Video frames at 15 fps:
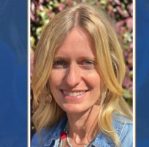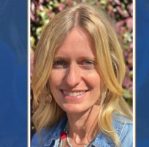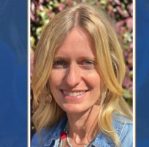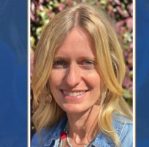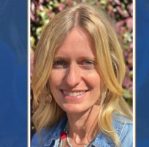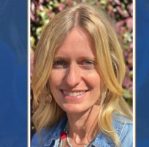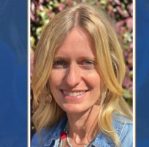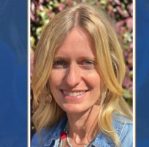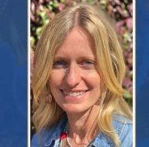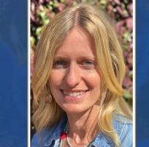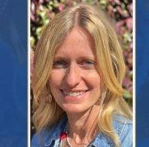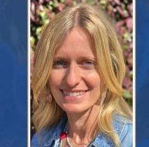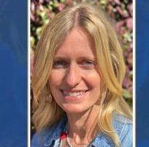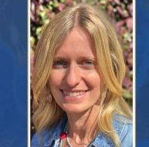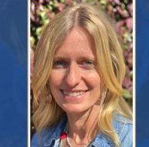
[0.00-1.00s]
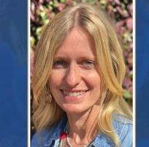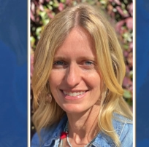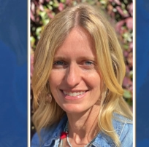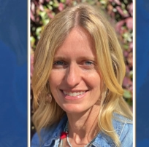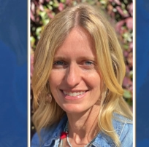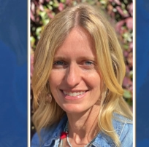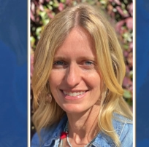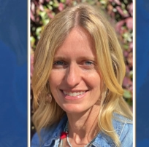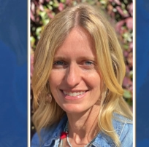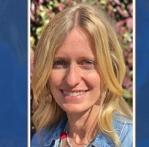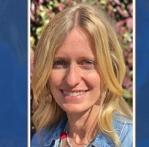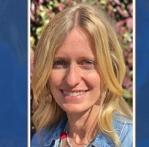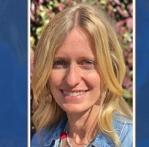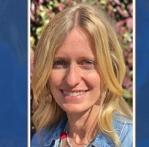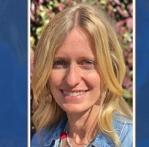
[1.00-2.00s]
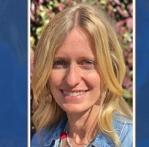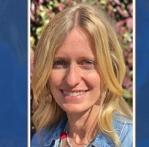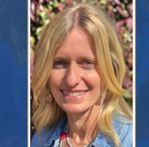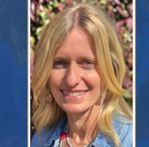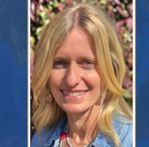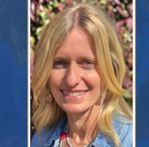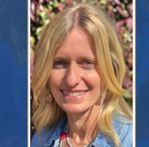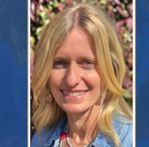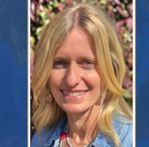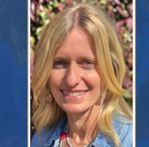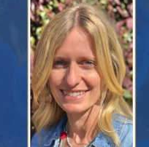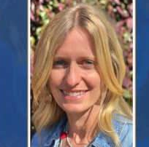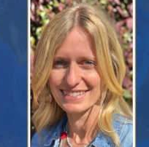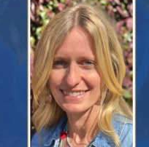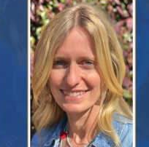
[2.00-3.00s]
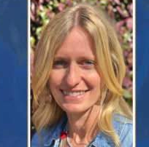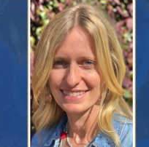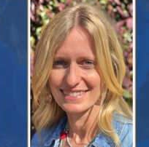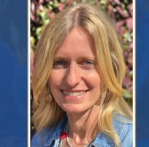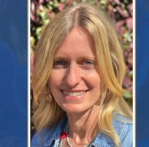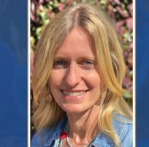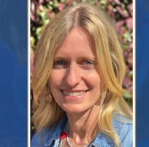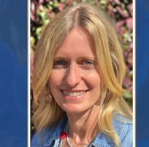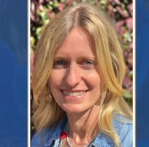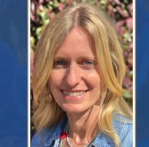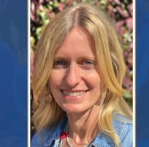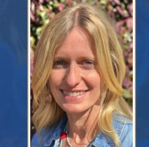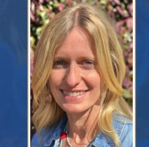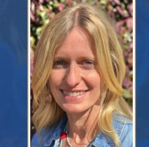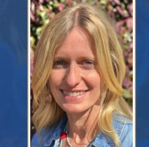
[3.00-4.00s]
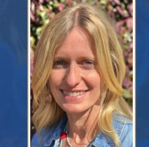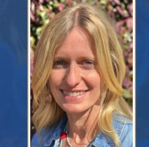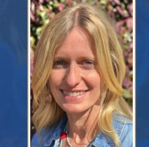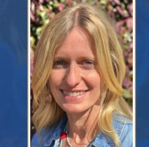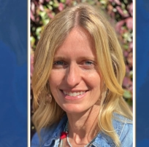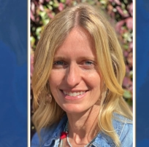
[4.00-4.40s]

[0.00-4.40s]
(silence)